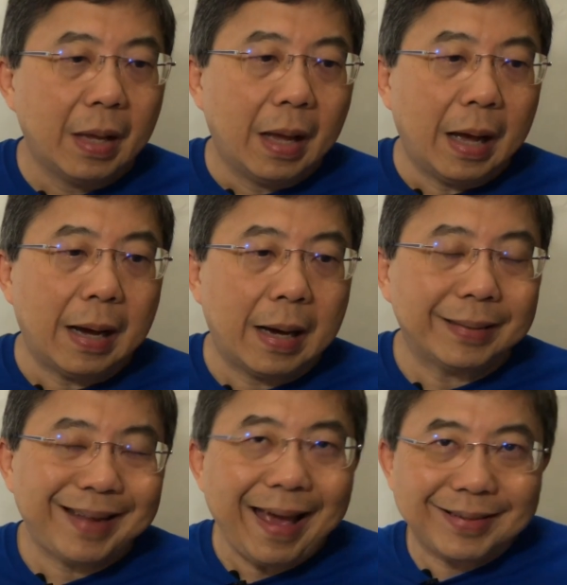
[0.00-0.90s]

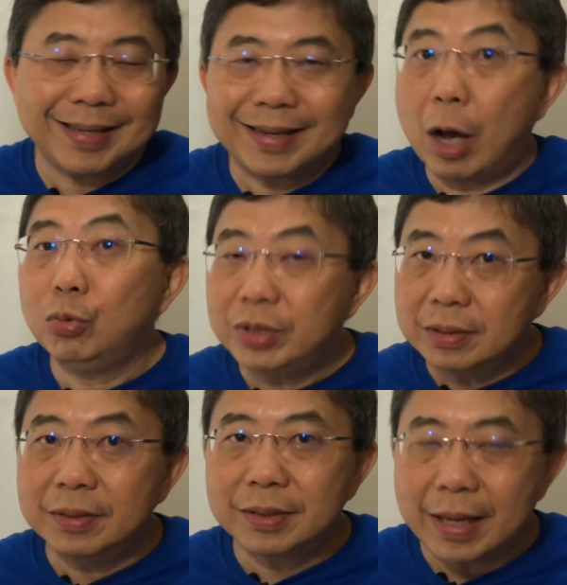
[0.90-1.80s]
Tax
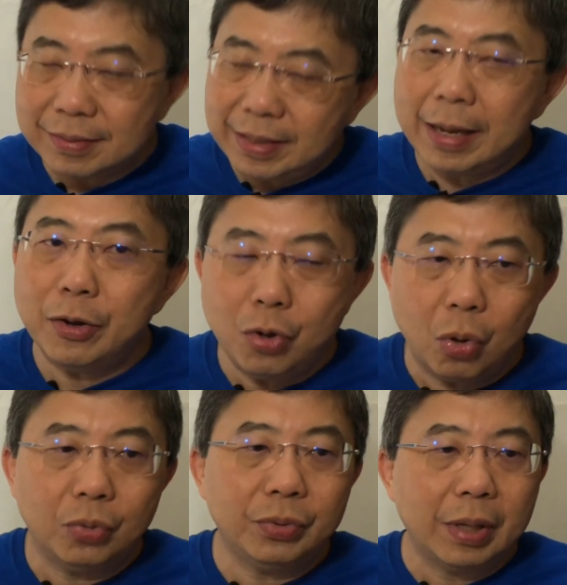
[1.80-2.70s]
accountants, as they are
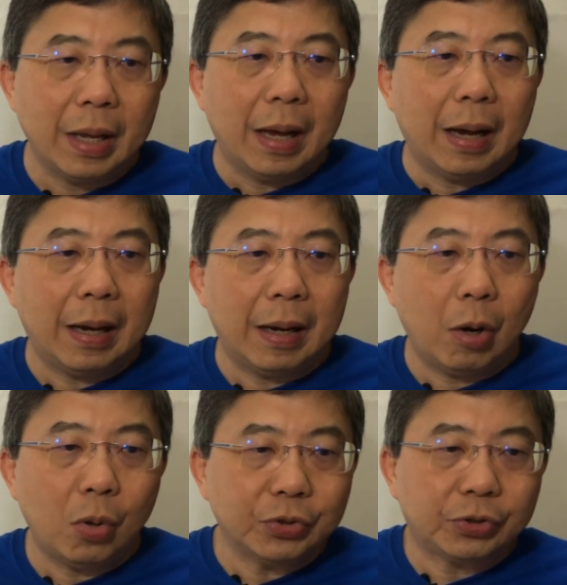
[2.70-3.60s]
known,
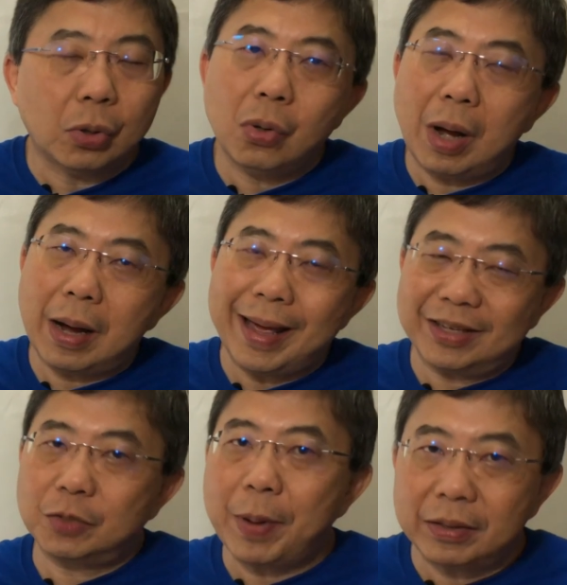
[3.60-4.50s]
also are
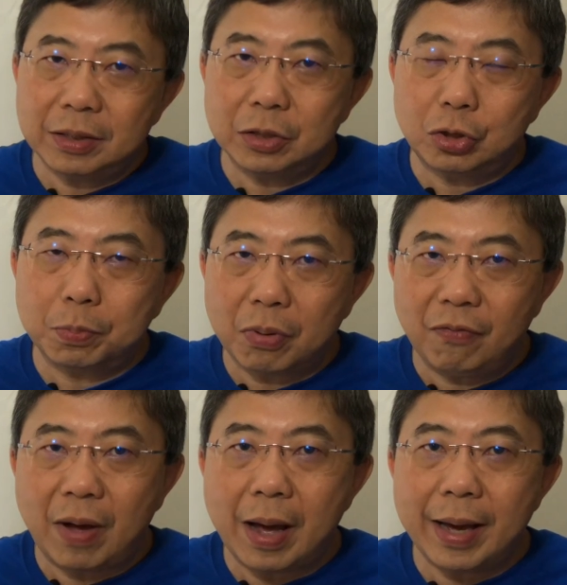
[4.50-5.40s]
expected to
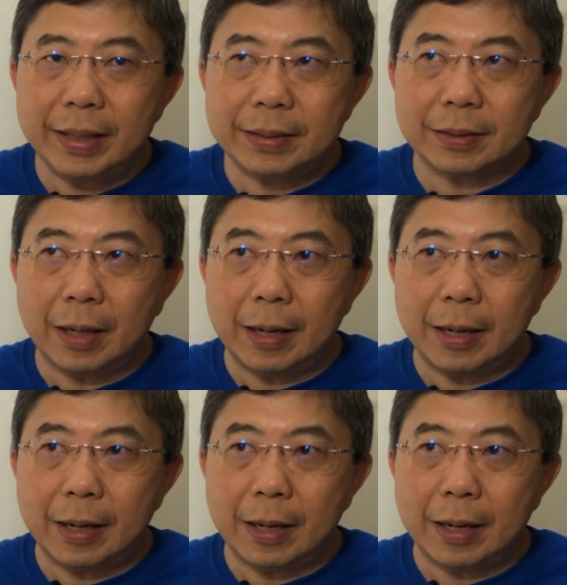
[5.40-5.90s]
provide